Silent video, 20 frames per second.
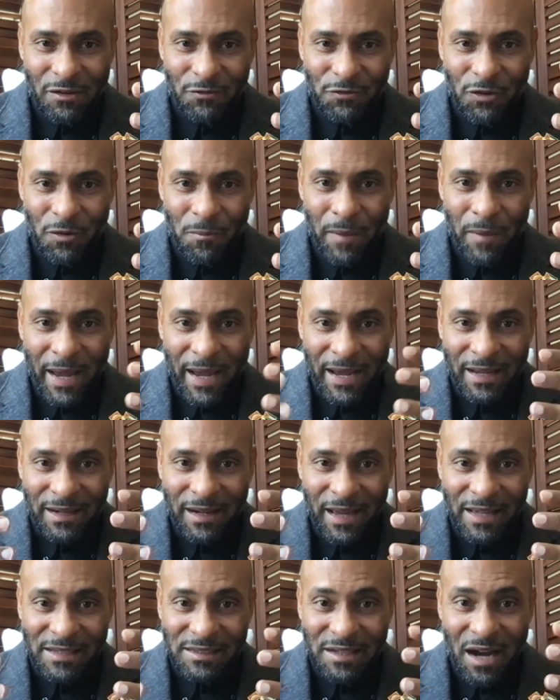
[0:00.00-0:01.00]
for
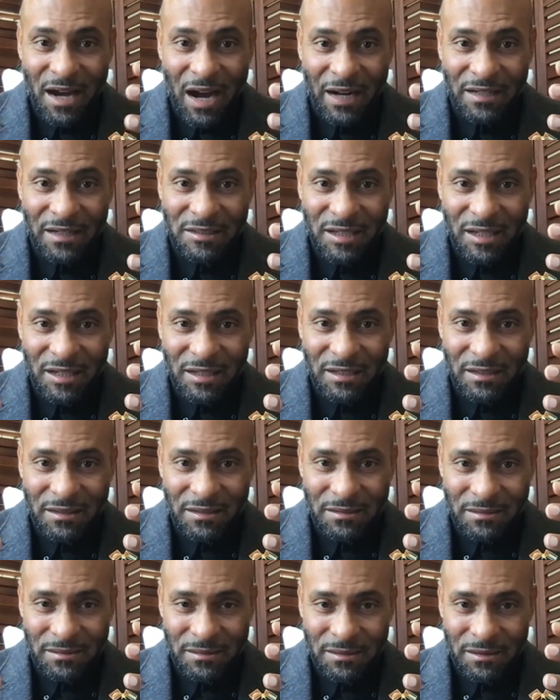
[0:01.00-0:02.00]
man as God intended
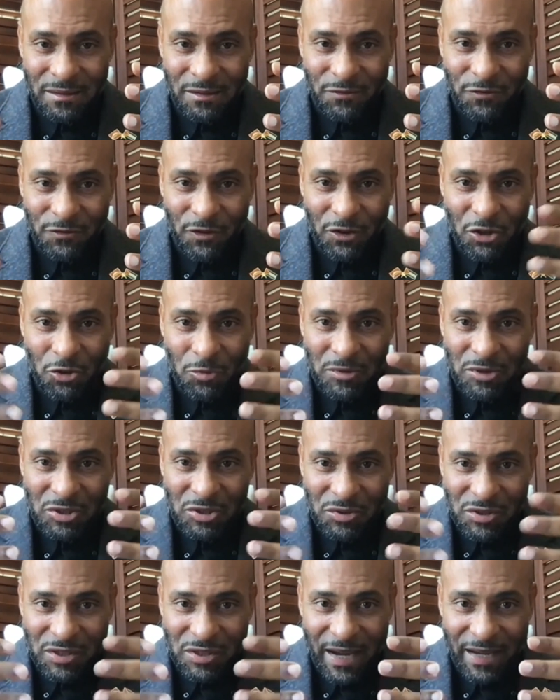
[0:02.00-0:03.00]
for human
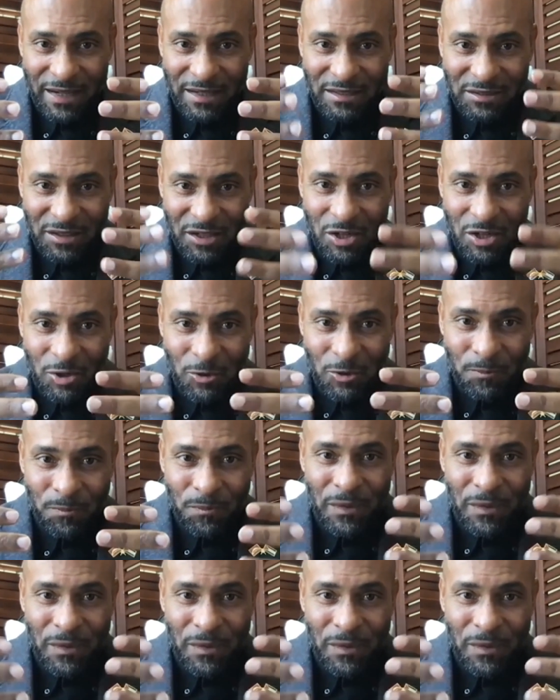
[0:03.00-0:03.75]
society to go.